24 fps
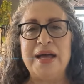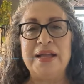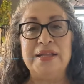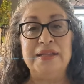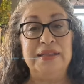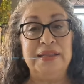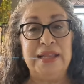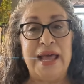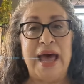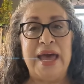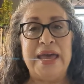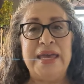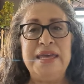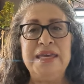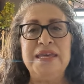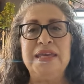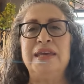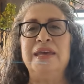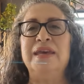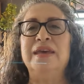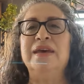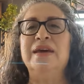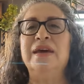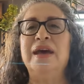
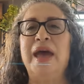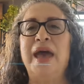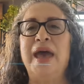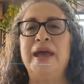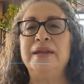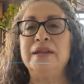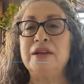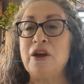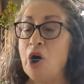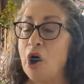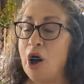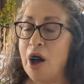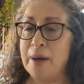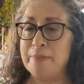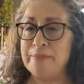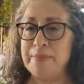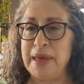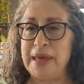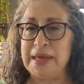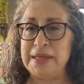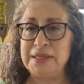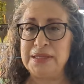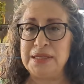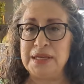like and
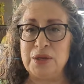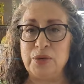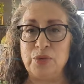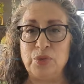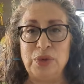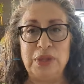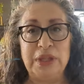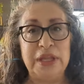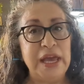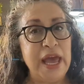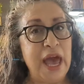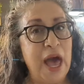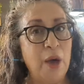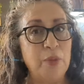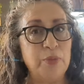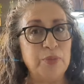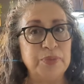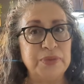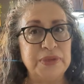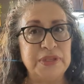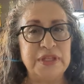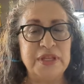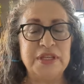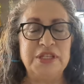comment. It really
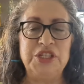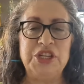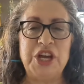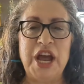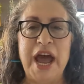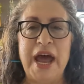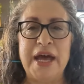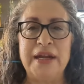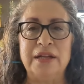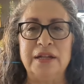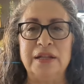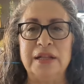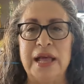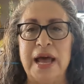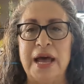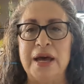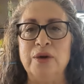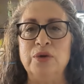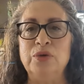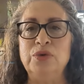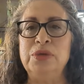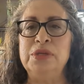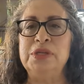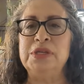helps the channel
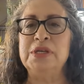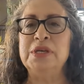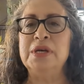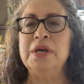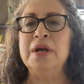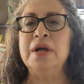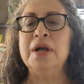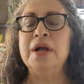out.